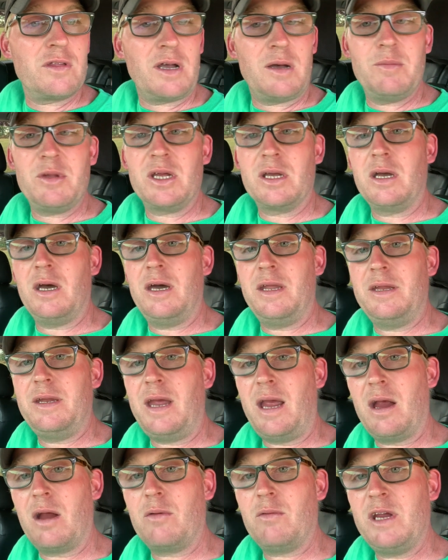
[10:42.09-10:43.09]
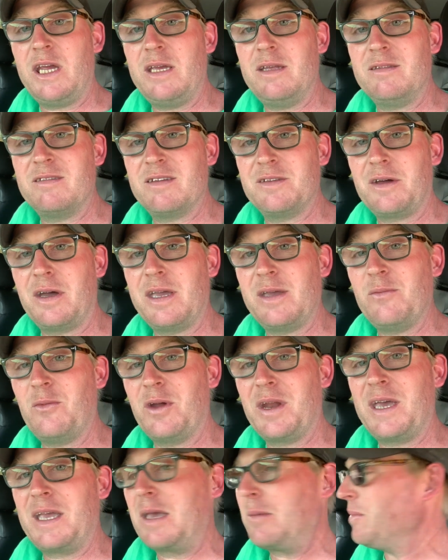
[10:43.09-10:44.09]
I'm gonna go ahead and aerate tonight
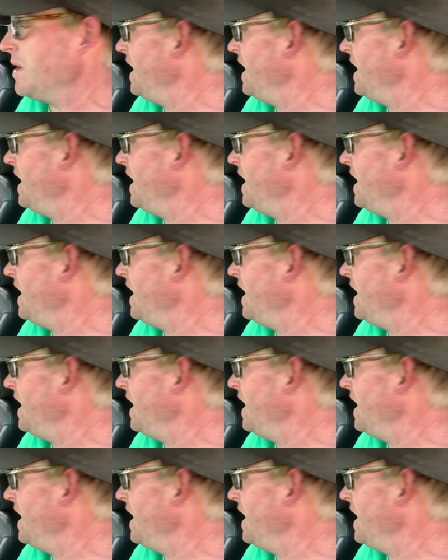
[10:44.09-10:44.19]
when I get